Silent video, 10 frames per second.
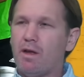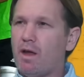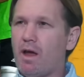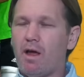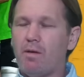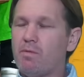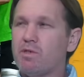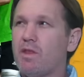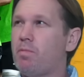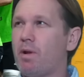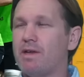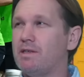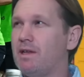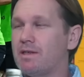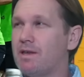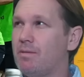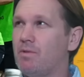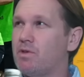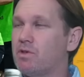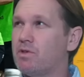There was other players in that team
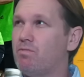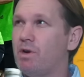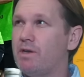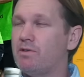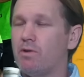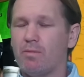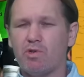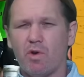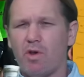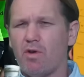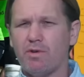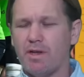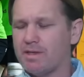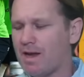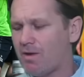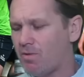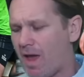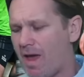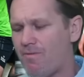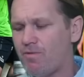that just really stood up. John Hodnett tackled
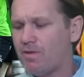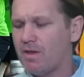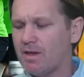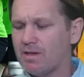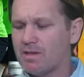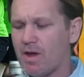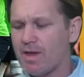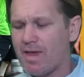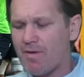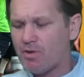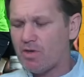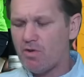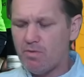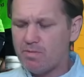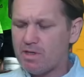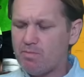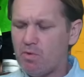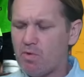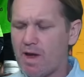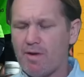everything in sight. Gavin Coombs'
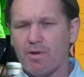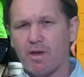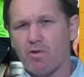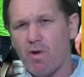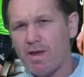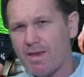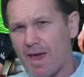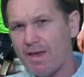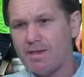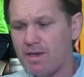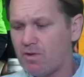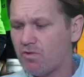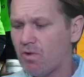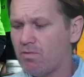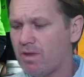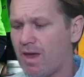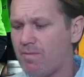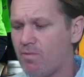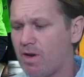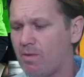ball carrying. Craig Casey controlled the
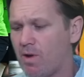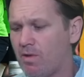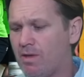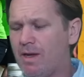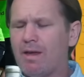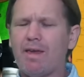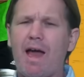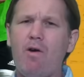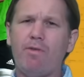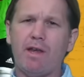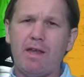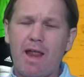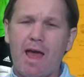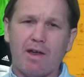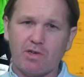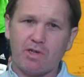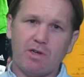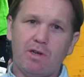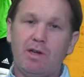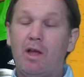game really well. Calvin Nash,
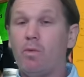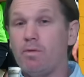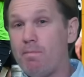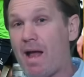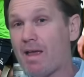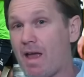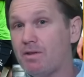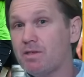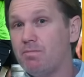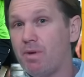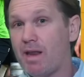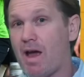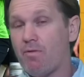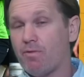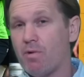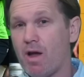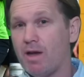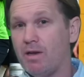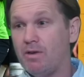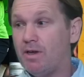with Mac Hansen being out for
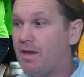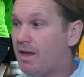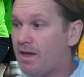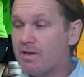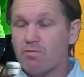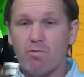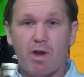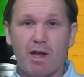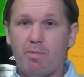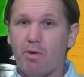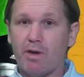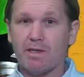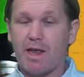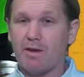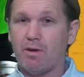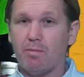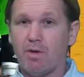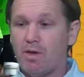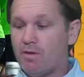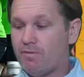Ireland, he is really putting his hand up
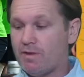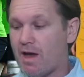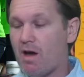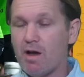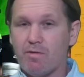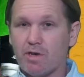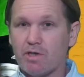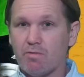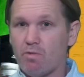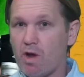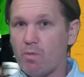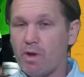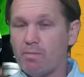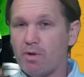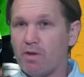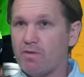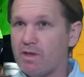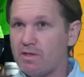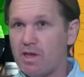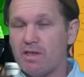for that Irish right wing berth.
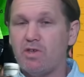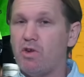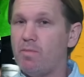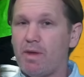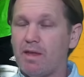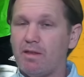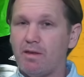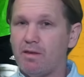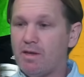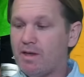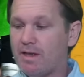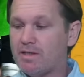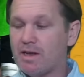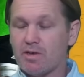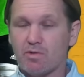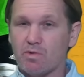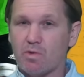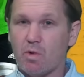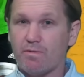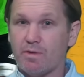He's going to be in the international
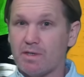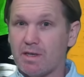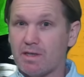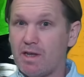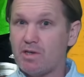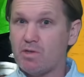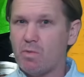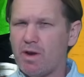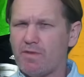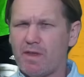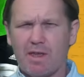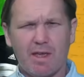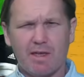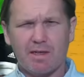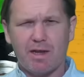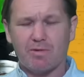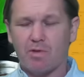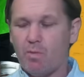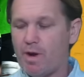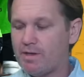squad for the Six Nations when I think it gets announced
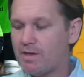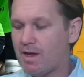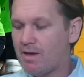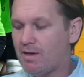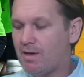on Wednesday.